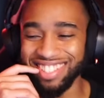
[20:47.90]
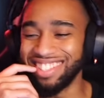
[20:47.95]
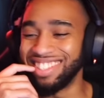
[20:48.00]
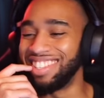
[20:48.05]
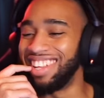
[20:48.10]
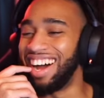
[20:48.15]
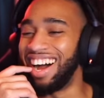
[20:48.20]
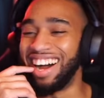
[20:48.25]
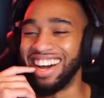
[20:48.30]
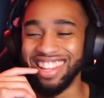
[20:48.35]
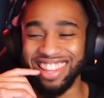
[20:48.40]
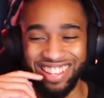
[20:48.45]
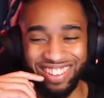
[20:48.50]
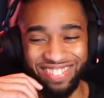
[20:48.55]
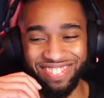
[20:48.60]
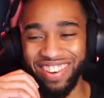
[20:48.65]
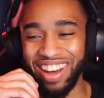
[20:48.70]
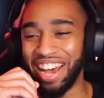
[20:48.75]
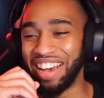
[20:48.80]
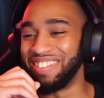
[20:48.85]
Nah, the
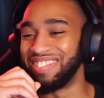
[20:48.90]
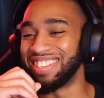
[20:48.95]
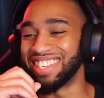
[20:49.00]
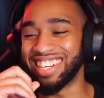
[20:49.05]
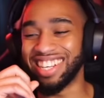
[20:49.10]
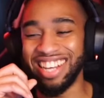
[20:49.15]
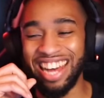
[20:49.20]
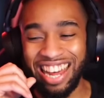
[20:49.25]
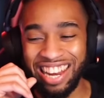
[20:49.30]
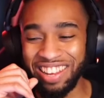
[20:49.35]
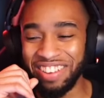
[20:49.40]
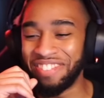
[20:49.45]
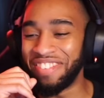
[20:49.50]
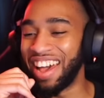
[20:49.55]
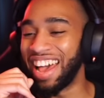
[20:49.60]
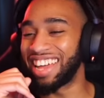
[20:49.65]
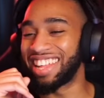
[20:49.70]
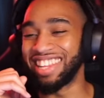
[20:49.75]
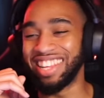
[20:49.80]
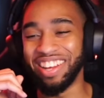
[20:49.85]
vibes are kind of immaculate.